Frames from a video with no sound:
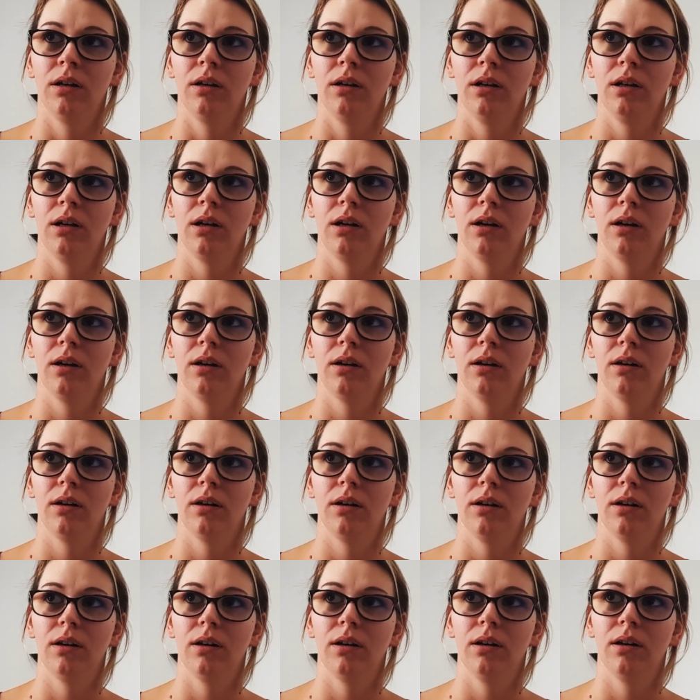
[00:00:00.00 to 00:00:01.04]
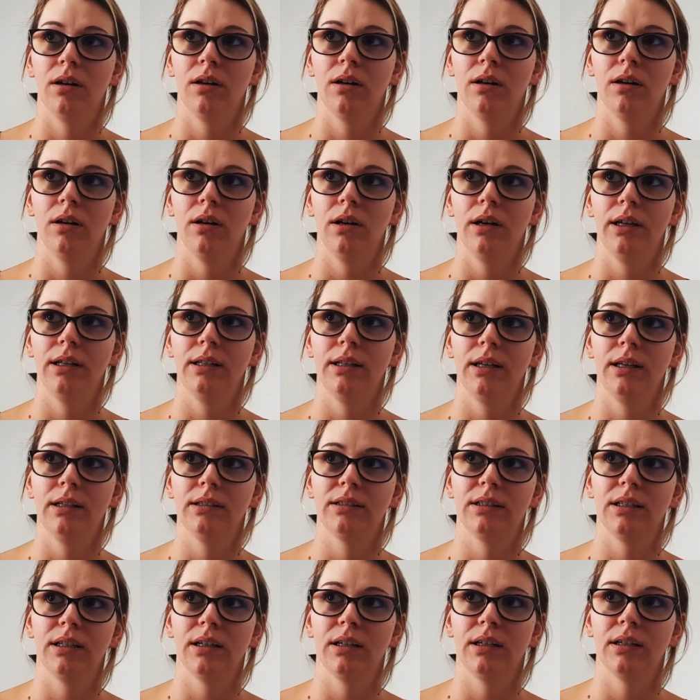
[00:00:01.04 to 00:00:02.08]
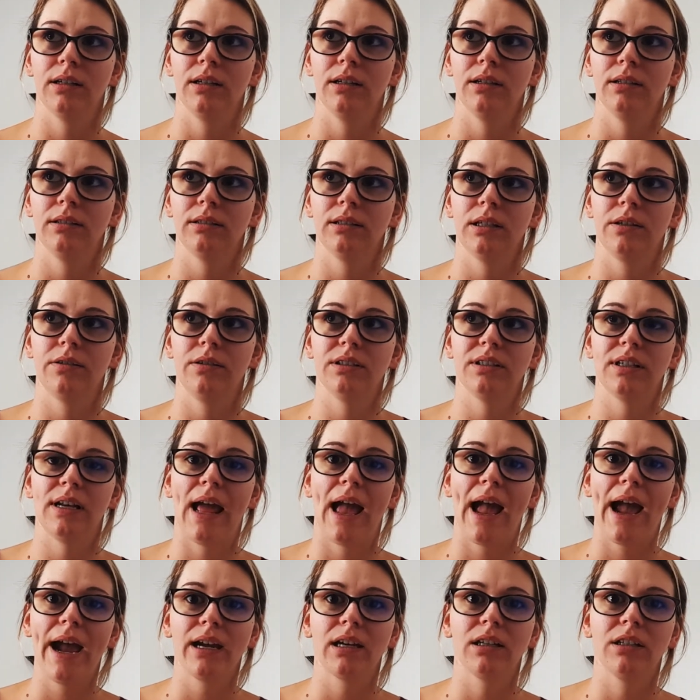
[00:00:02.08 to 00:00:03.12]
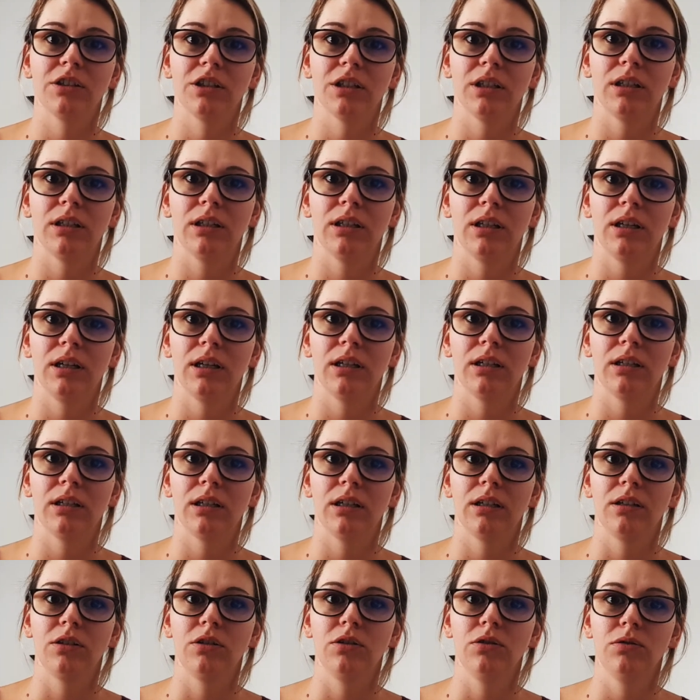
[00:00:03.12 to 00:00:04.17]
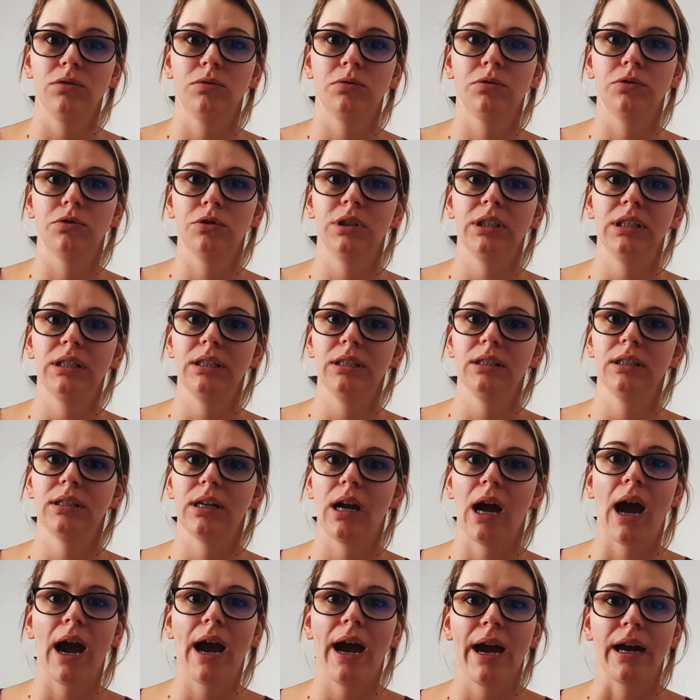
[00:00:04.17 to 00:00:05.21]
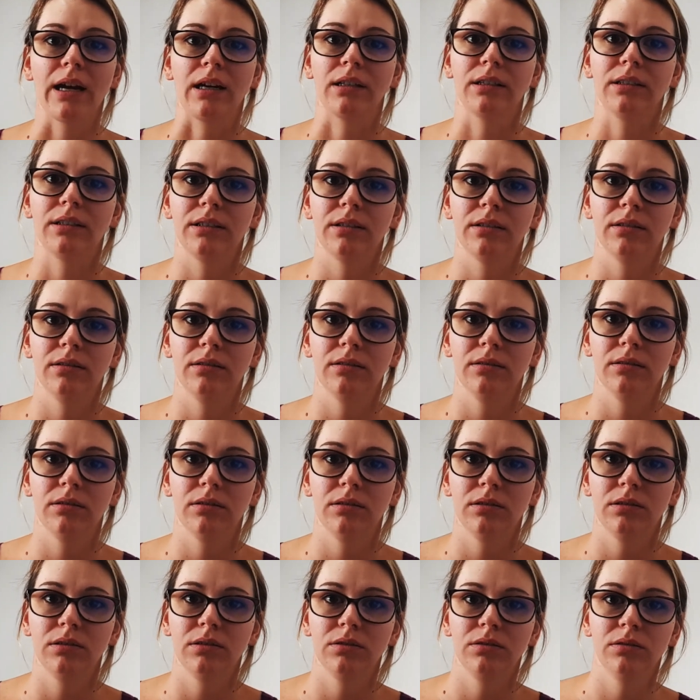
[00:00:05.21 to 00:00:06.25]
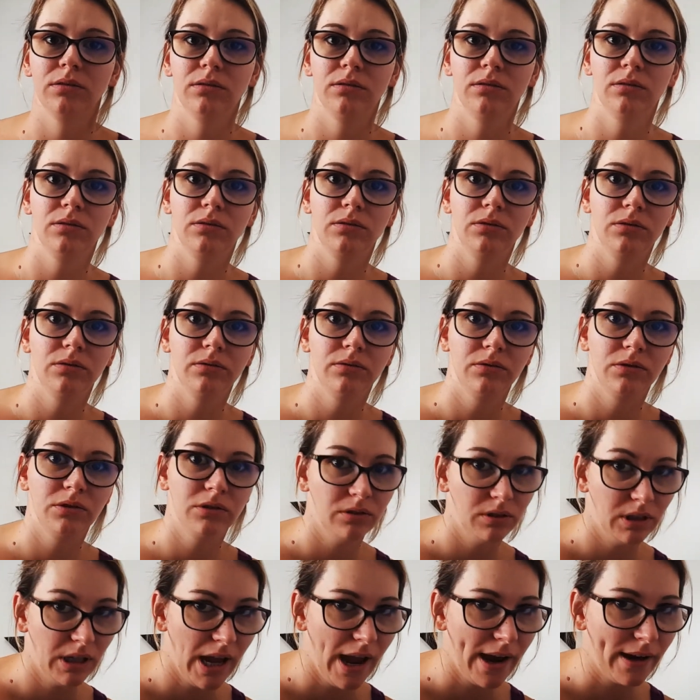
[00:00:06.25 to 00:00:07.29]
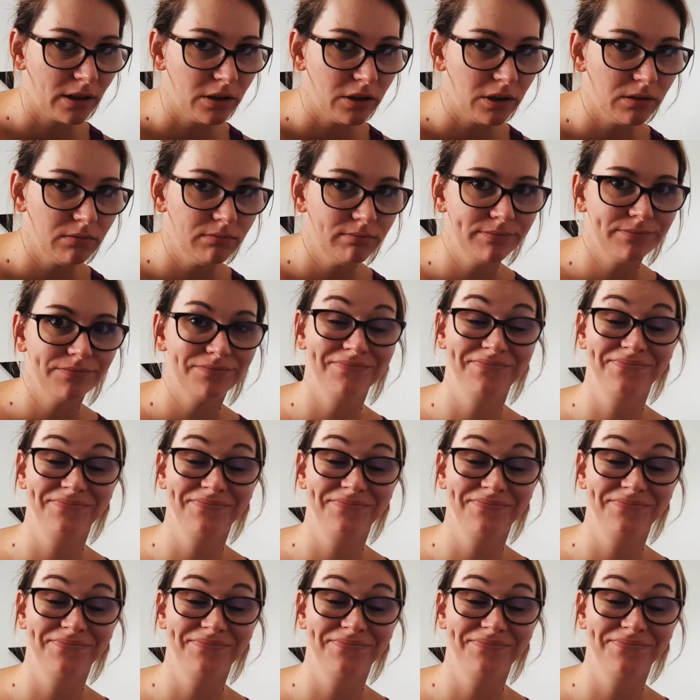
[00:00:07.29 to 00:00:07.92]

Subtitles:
you know, there is an action and then you react to the action.